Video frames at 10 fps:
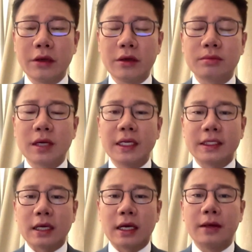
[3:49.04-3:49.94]
Yeah, you're
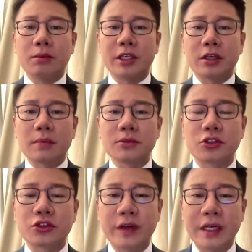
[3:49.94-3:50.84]
right. When it comes
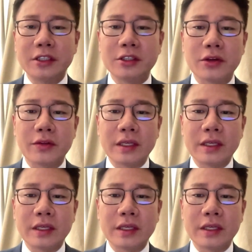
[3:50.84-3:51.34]
to trade,